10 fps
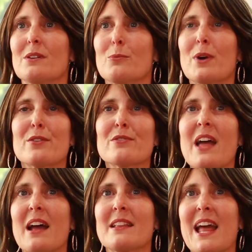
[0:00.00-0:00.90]
whether
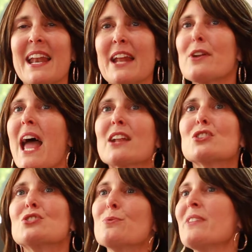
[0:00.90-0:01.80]
that, and I don't know how to
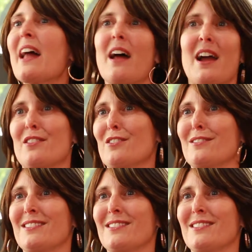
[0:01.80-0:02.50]
do that either.